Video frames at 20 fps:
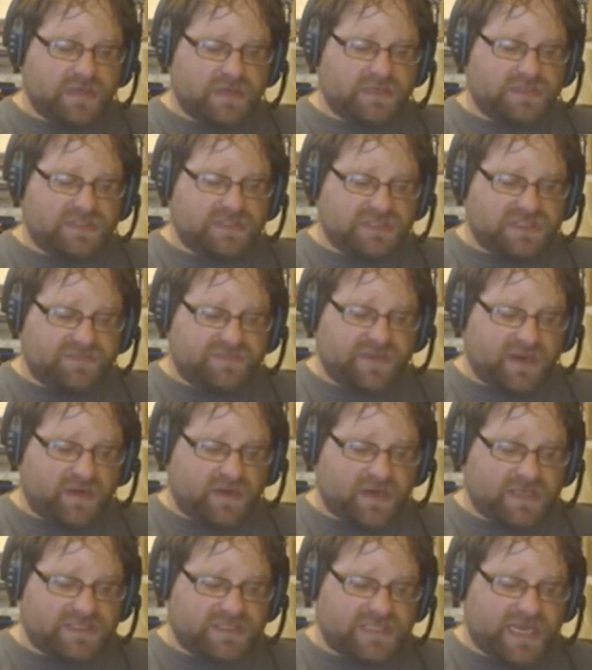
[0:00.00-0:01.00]

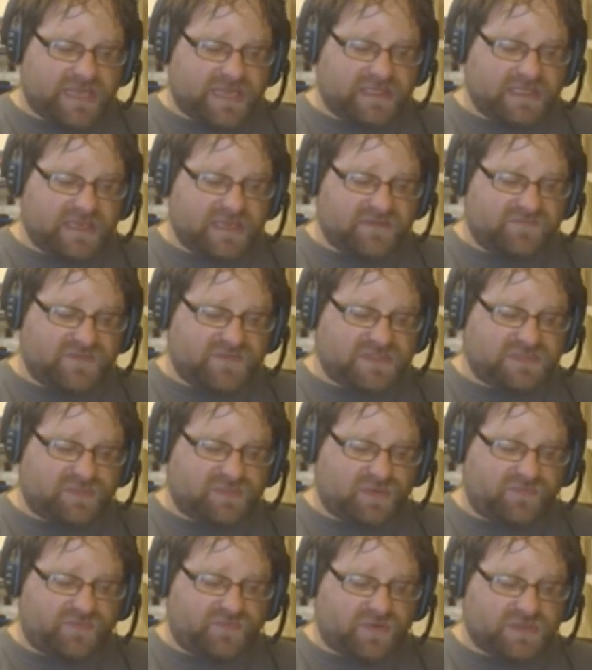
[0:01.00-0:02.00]
disappearance and the invisible
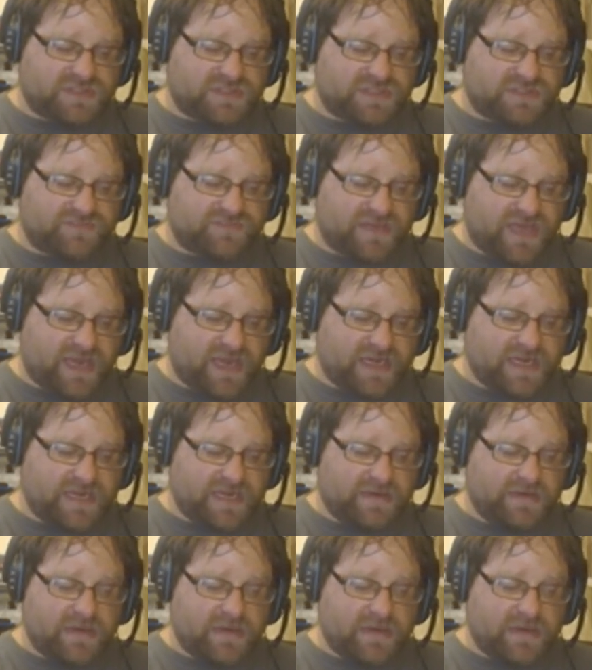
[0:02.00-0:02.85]
forces behind it.